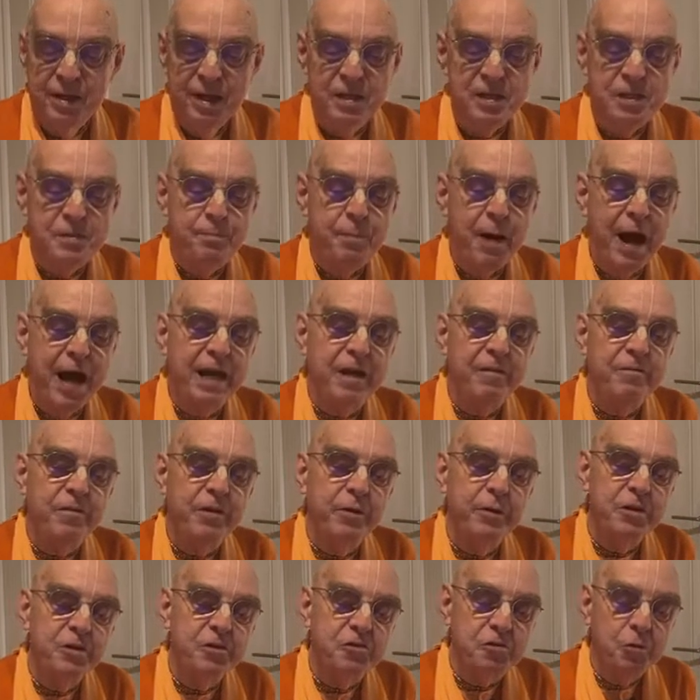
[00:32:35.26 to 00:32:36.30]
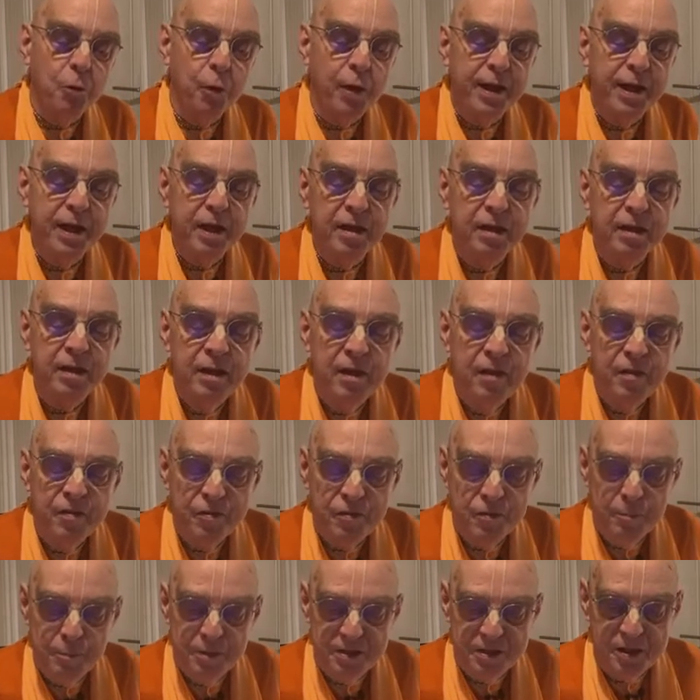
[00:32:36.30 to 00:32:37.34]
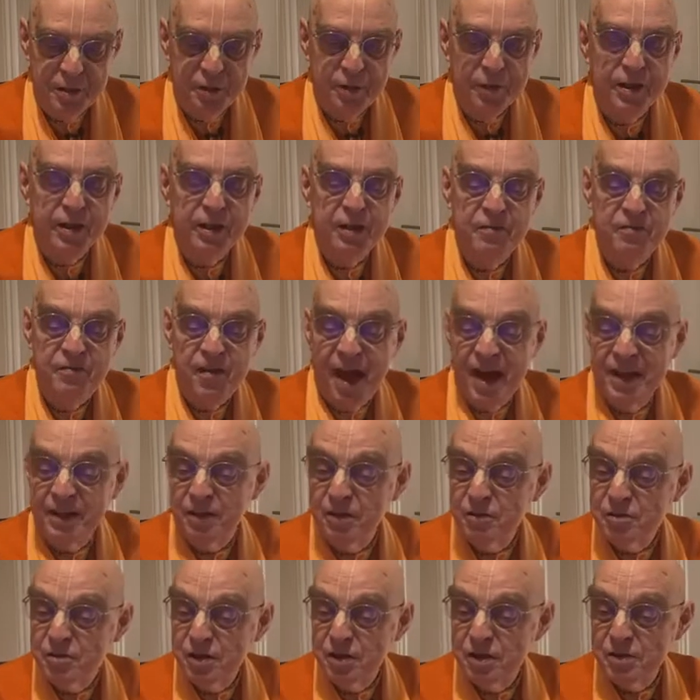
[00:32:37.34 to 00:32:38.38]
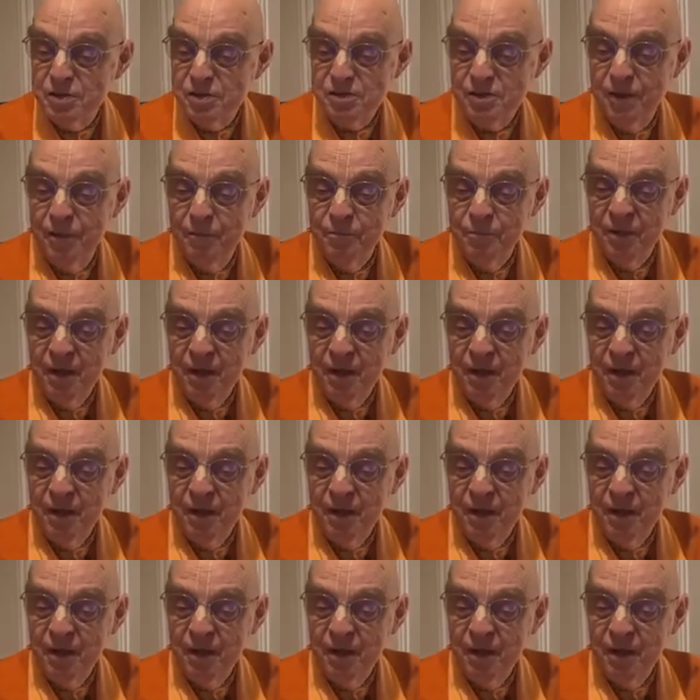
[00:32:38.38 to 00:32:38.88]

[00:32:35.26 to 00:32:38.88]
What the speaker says: In spite of their enjoying the material advantages,